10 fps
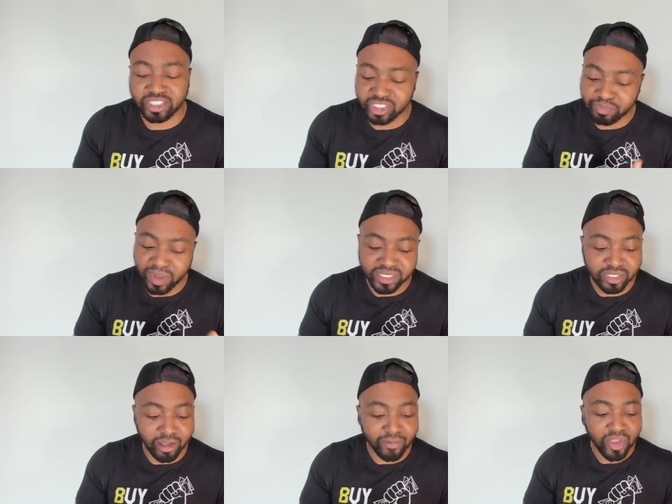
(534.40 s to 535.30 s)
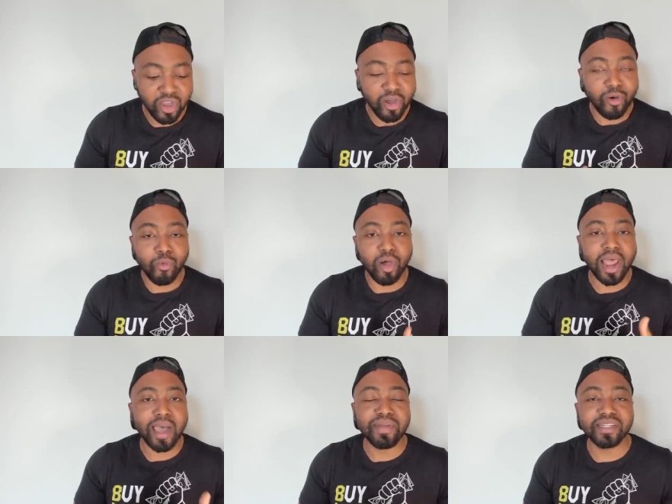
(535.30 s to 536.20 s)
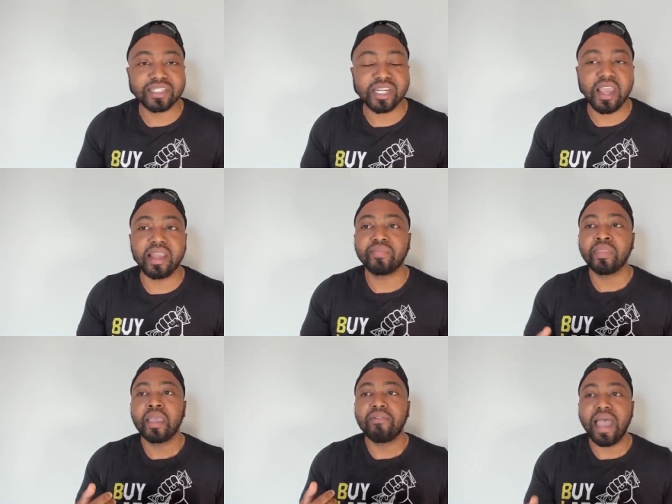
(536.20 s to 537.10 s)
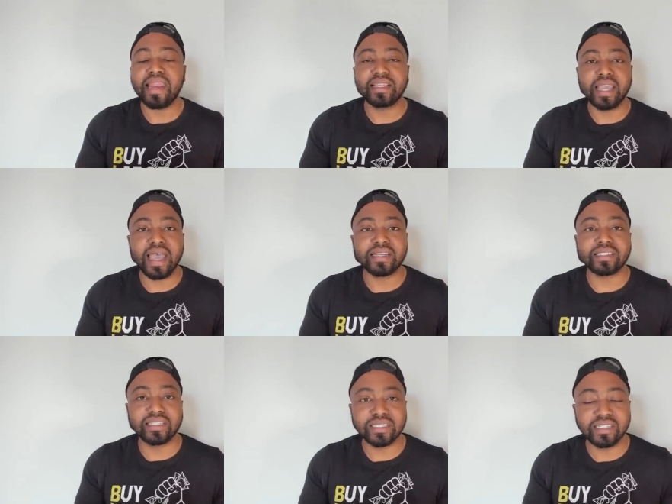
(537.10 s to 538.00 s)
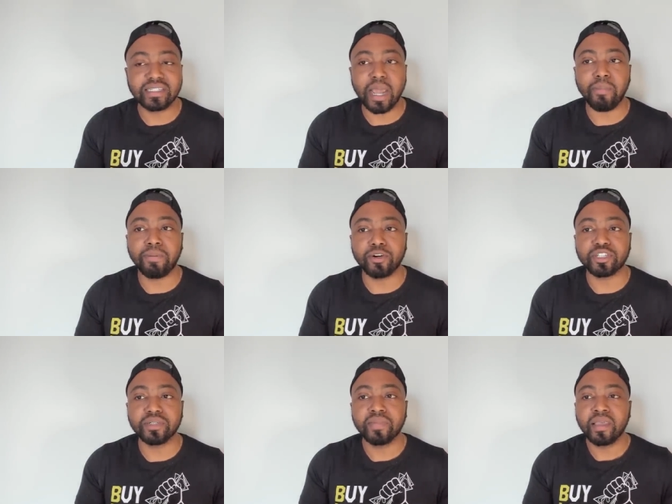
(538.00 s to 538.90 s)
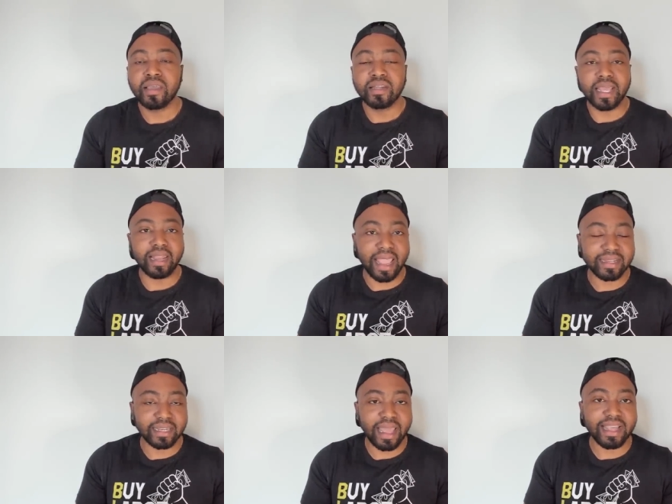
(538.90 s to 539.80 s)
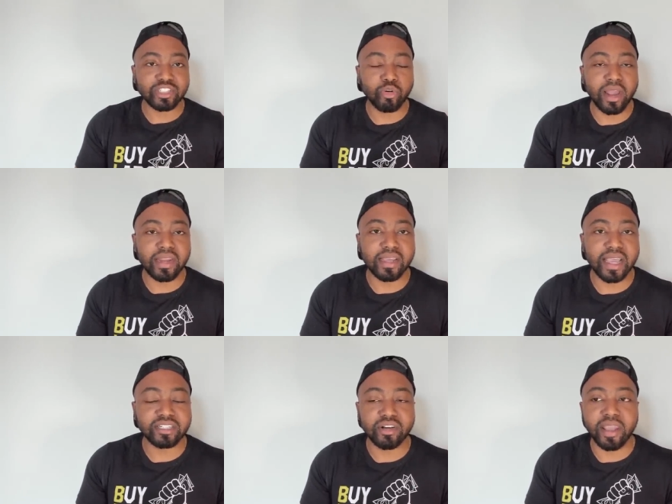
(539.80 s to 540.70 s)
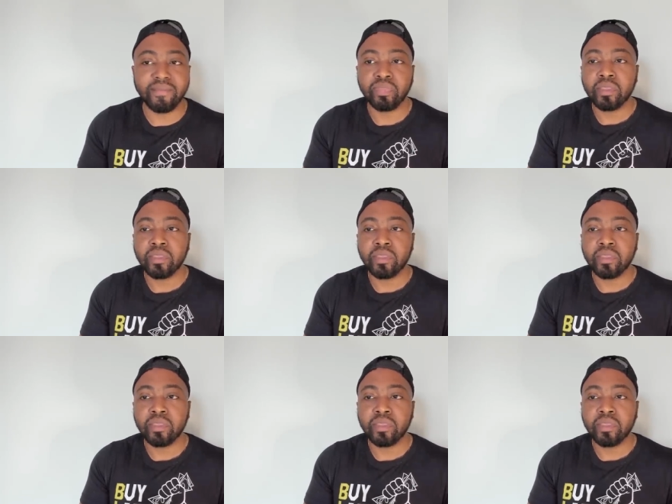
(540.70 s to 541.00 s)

just based off what i've been seeing if i had to guess this is the type of person that like the last story i did yesterday